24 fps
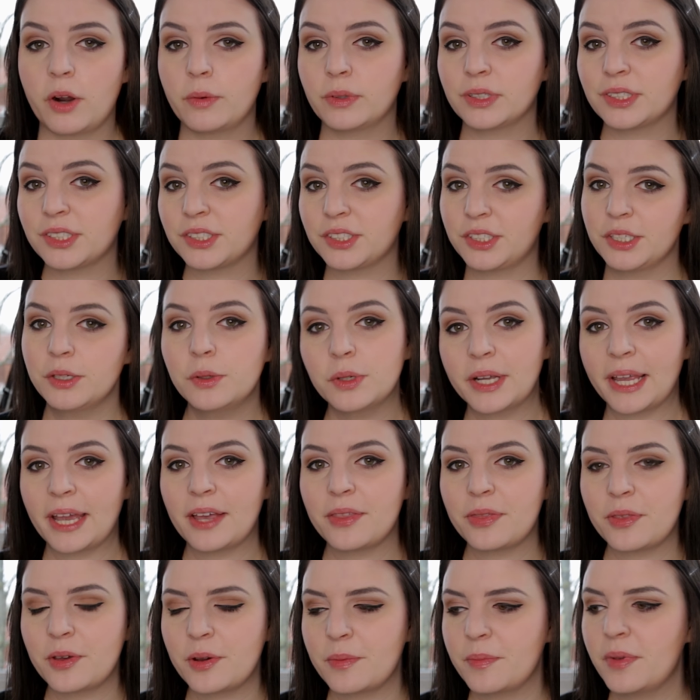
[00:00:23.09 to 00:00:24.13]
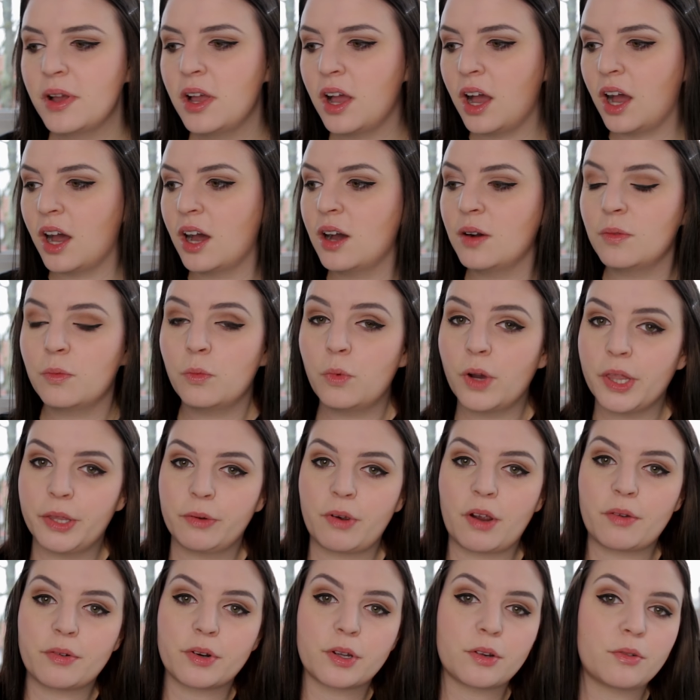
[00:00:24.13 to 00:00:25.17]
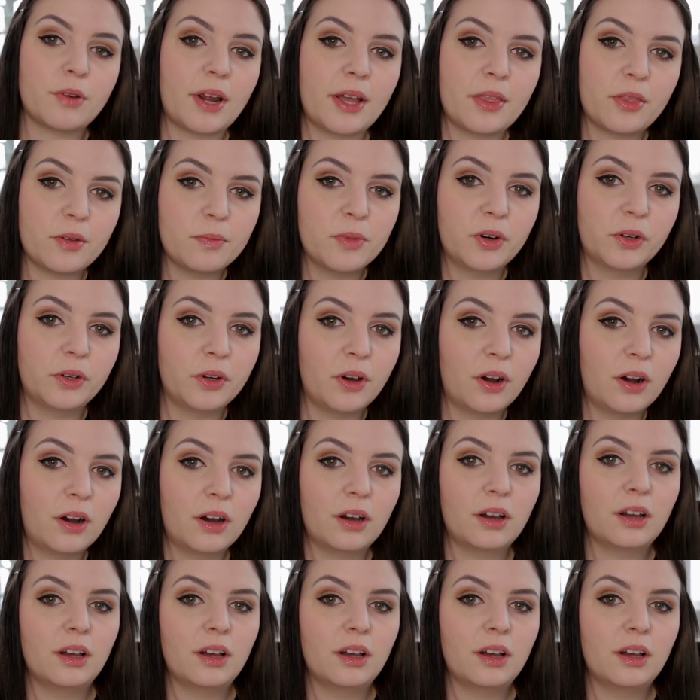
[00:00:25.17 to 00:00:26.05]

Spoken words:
I would still get them, whether I regret them or not.